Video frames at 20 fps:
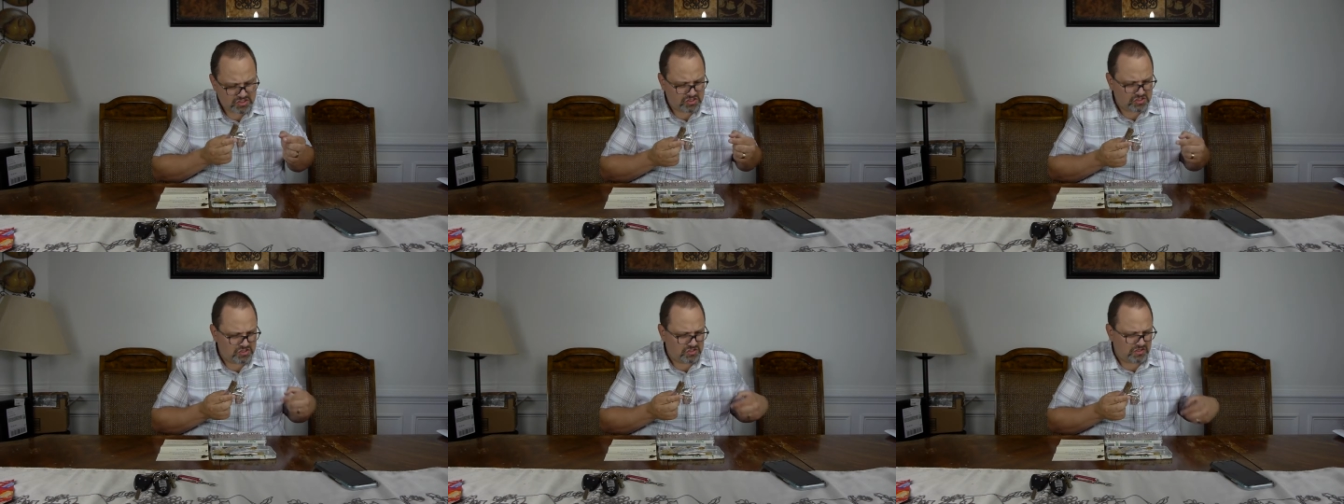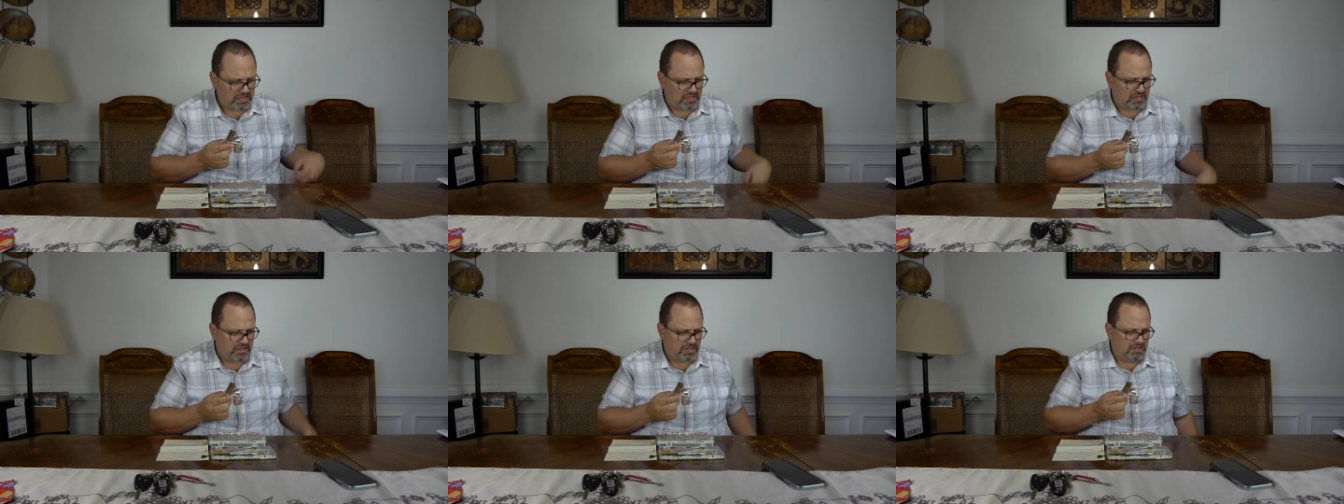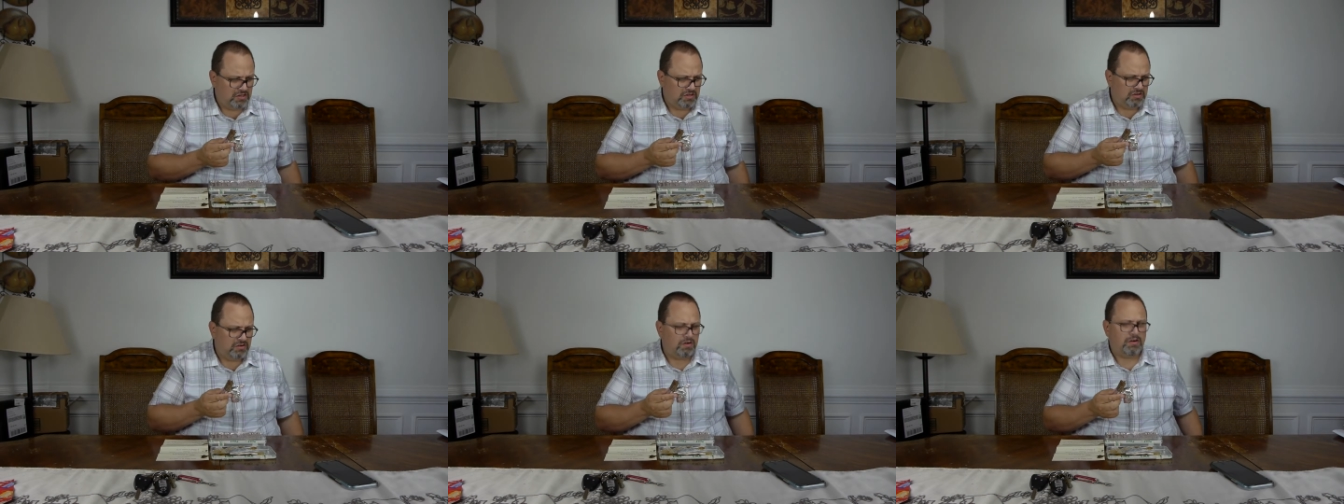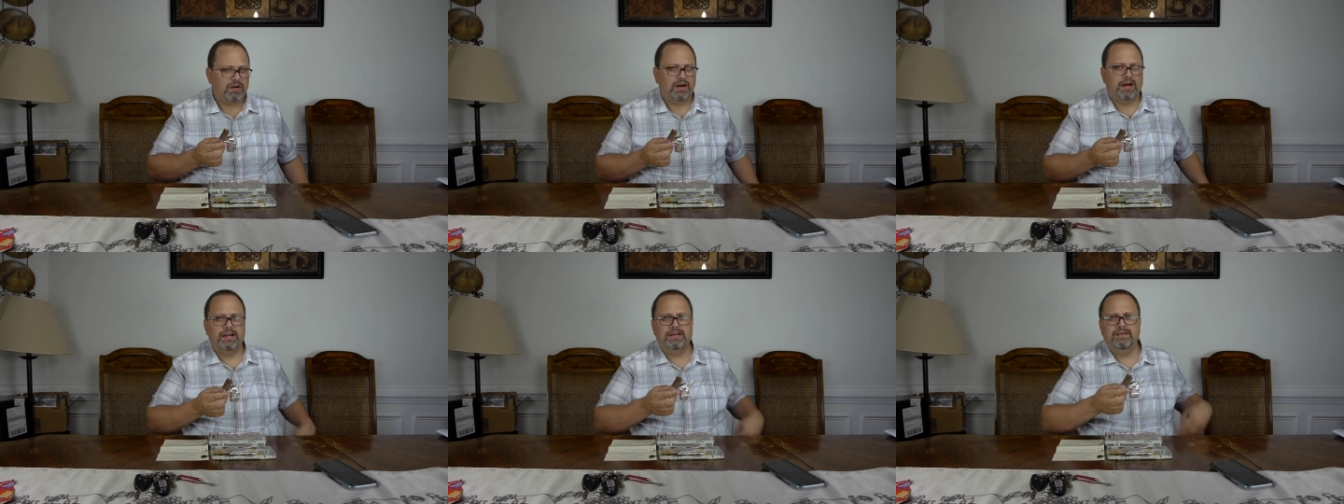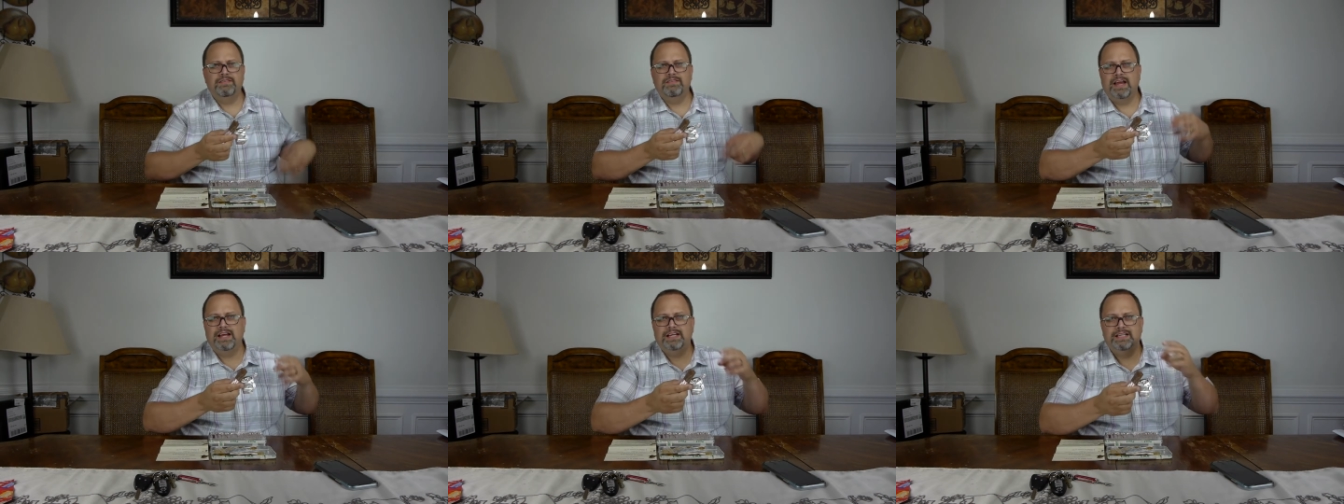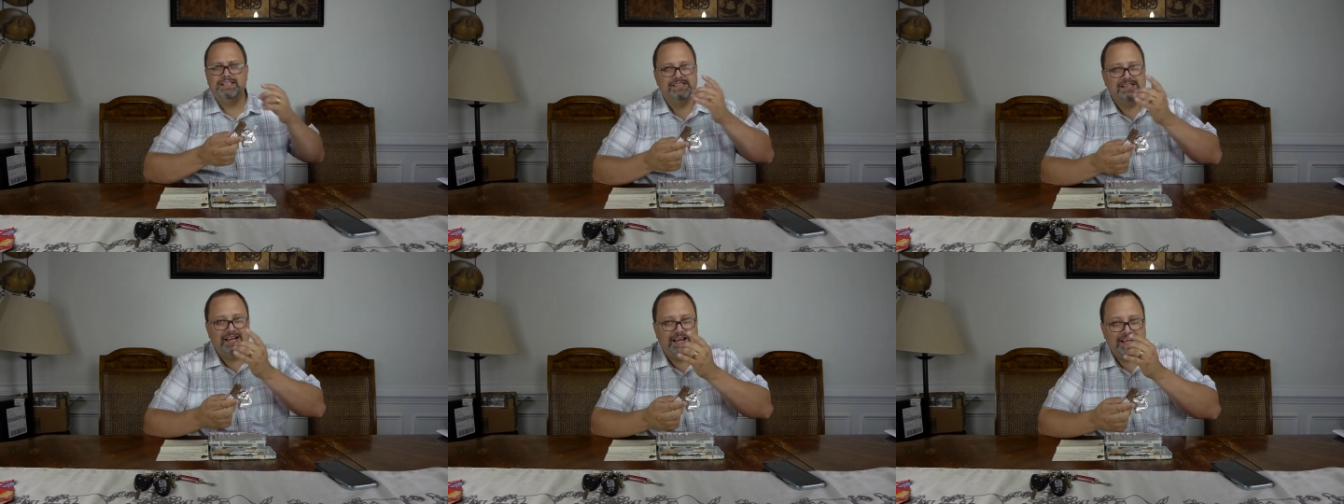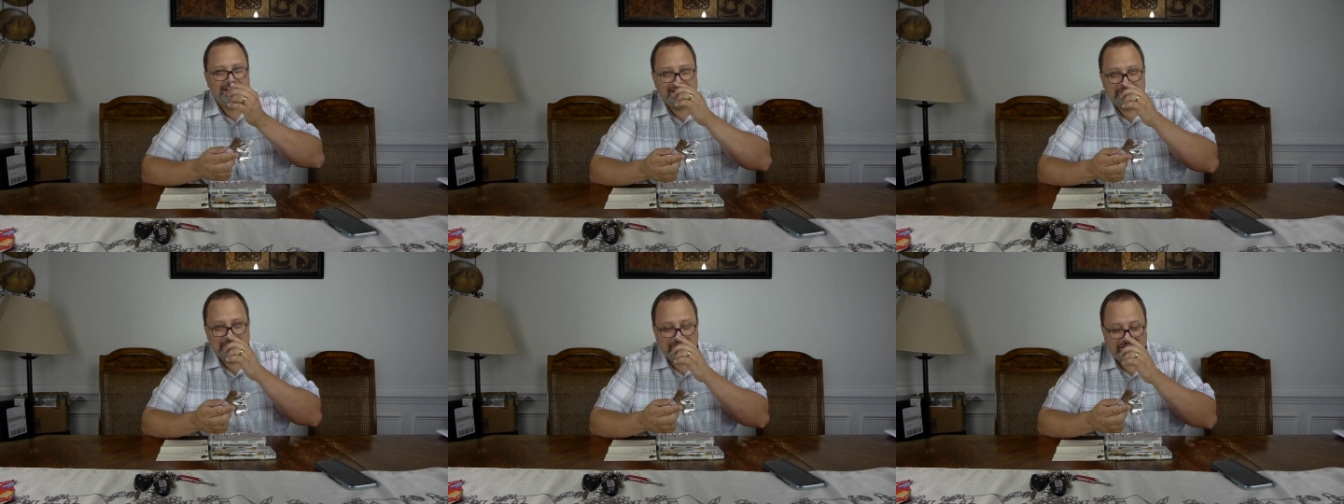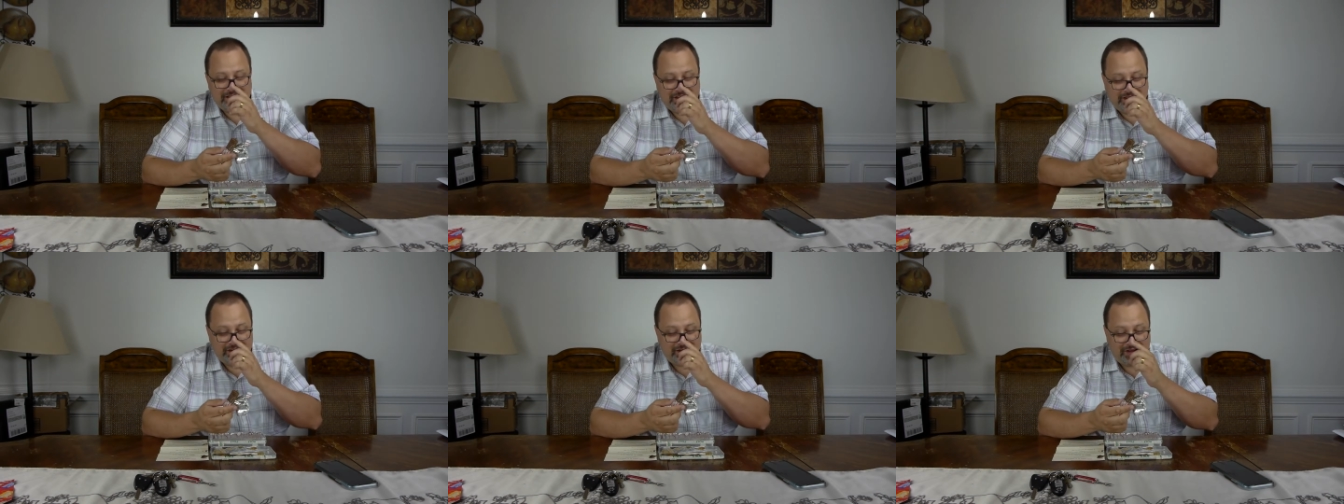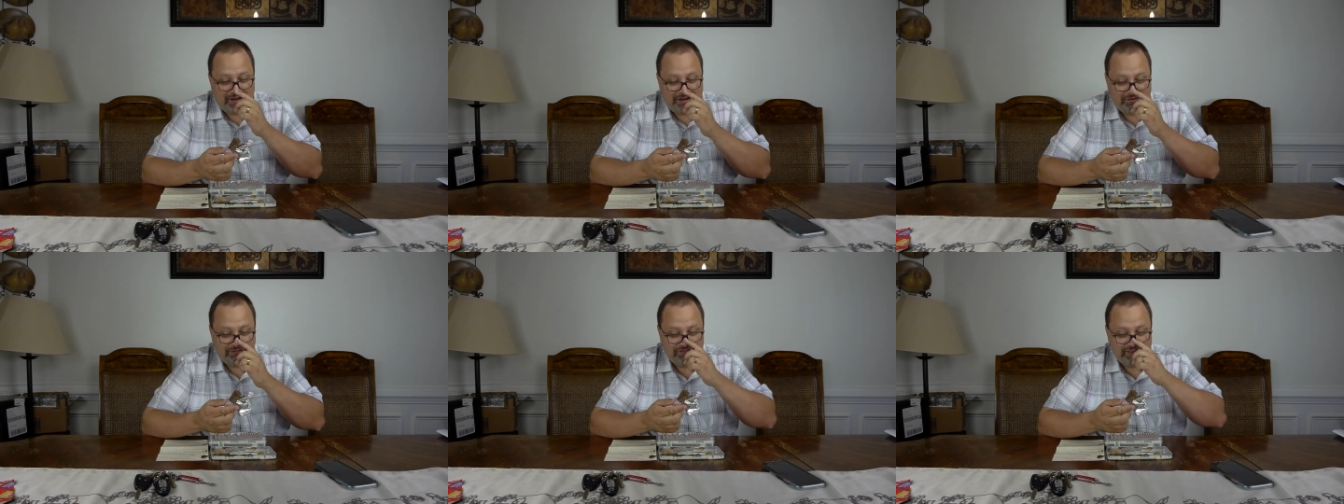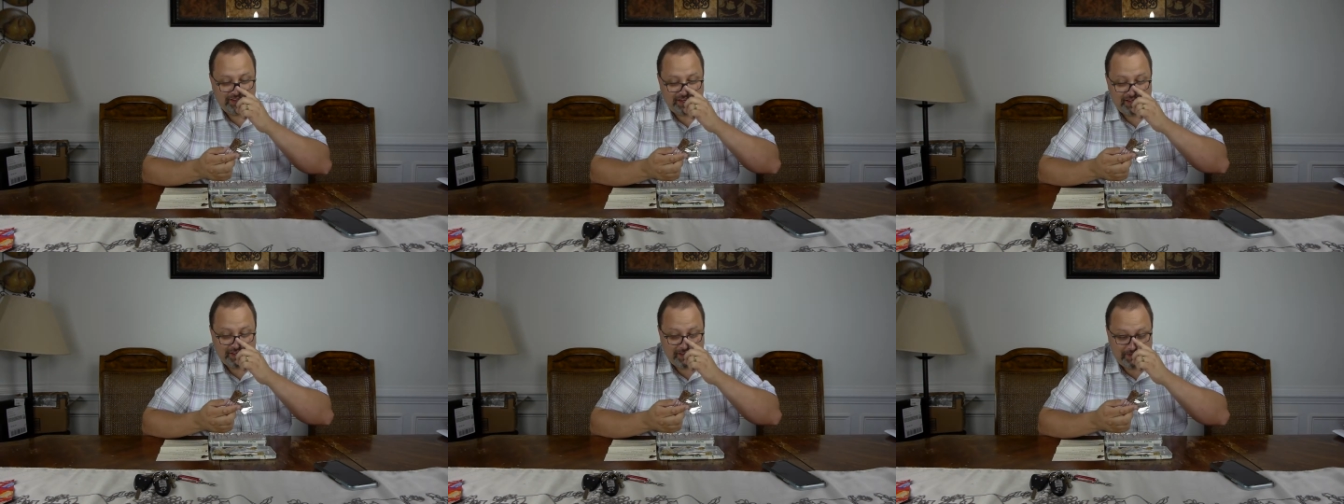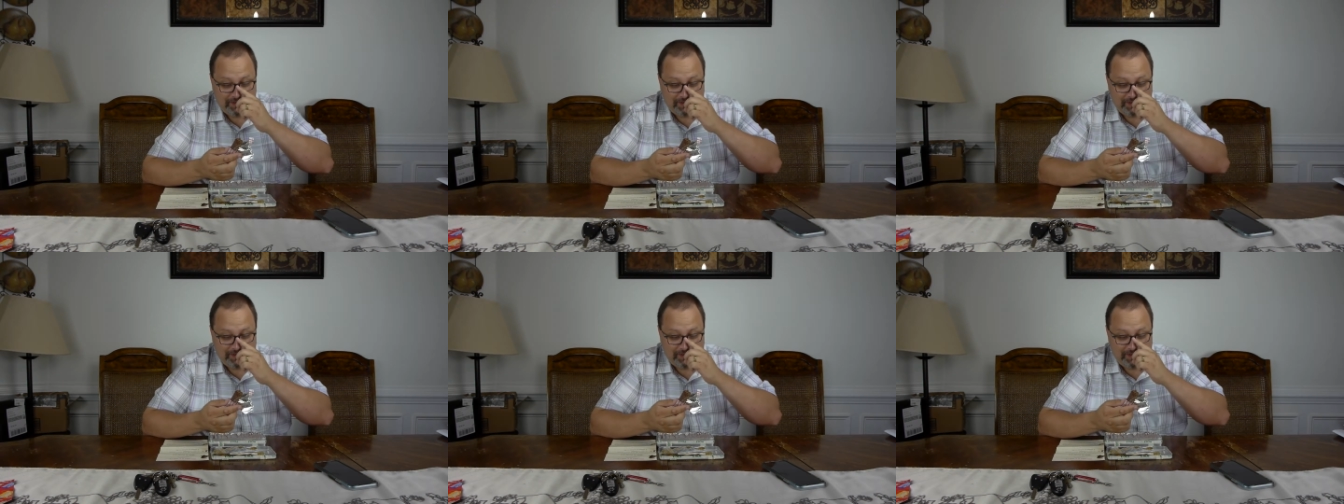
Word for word: Good God, that does not smell like coffee.